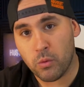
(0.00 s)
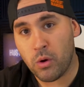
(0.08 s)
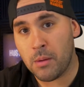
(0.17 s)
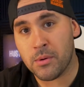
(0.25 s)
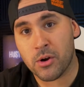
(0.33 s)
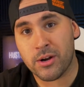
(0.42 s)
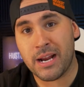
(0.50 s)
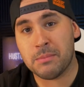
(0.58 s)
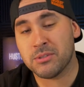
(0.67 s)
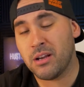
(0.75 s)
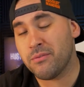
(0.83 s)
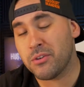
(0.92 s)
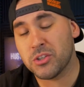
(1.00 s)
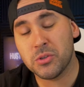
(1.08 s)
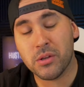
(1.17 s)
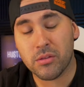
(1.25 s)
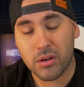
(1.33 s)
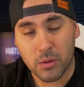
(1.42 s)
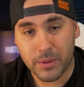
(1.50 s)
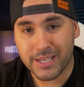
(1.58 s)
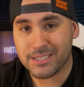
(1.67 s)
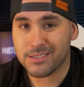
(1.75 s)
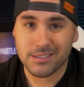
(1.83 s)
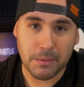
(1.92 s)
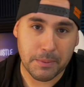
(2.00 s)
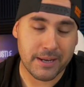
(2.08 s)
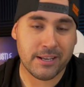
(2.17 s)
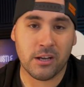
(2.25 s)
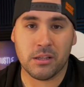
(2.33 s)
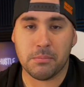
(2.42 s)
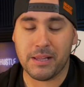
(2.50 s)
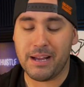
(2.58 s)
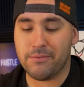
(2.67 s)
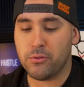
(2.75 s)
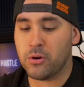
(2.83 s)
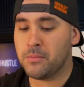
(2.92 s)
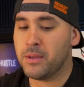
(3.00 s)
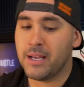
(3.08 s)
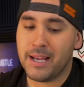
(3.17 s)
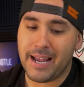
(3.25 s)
Walmart or Amazon for 2 to 3 weeks, depending on the platform.